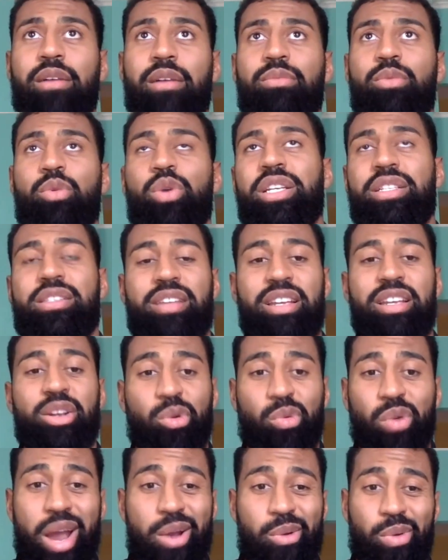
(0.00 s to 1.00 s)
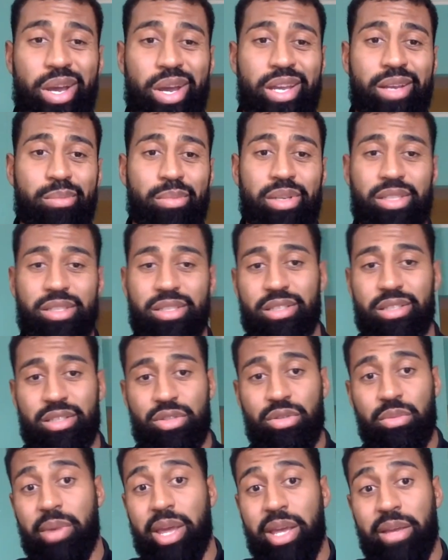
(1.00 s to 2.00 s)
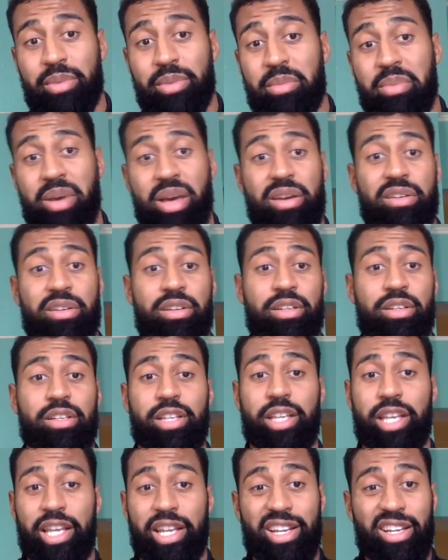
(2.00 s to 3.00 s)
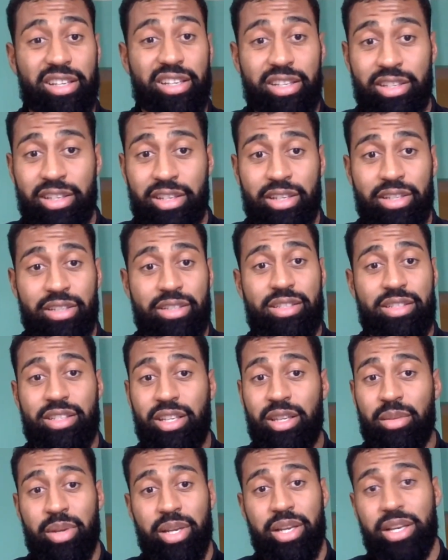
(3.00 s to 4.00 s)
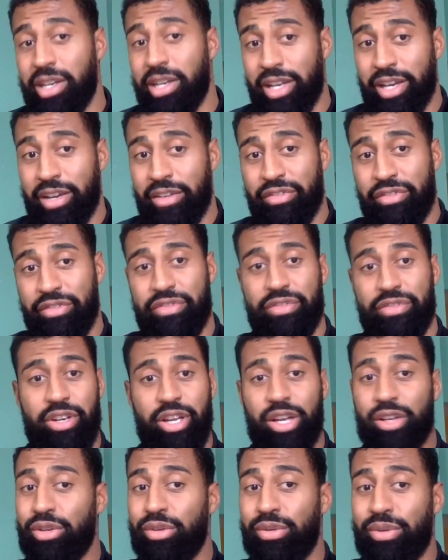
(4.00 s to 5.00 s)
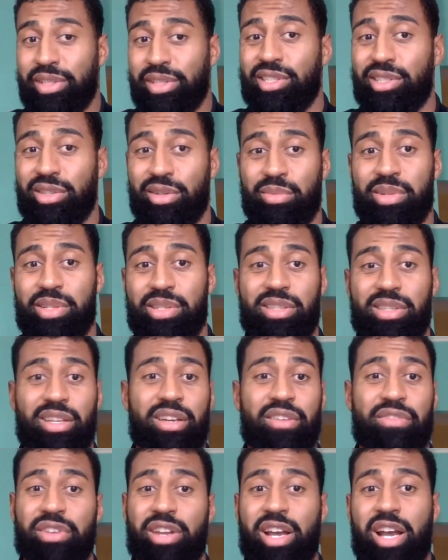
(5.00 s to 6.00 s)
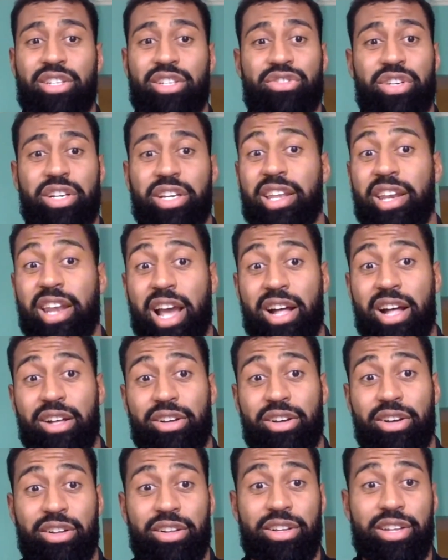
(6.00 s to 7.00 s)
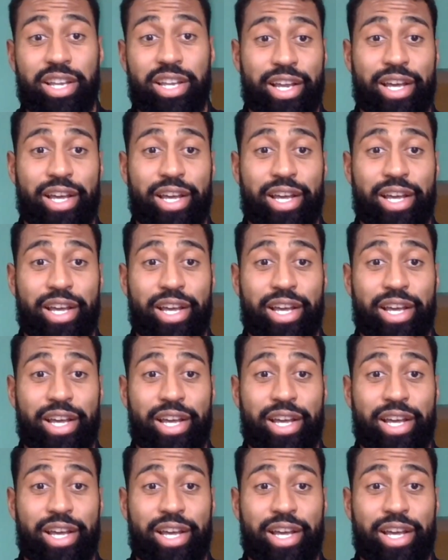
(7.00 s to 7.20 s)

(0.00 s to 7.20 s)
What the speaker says: we can say the right way, but just to make me better. Eating good, sleeping enough, not doing stupid stuff, not drinking alcohol. Like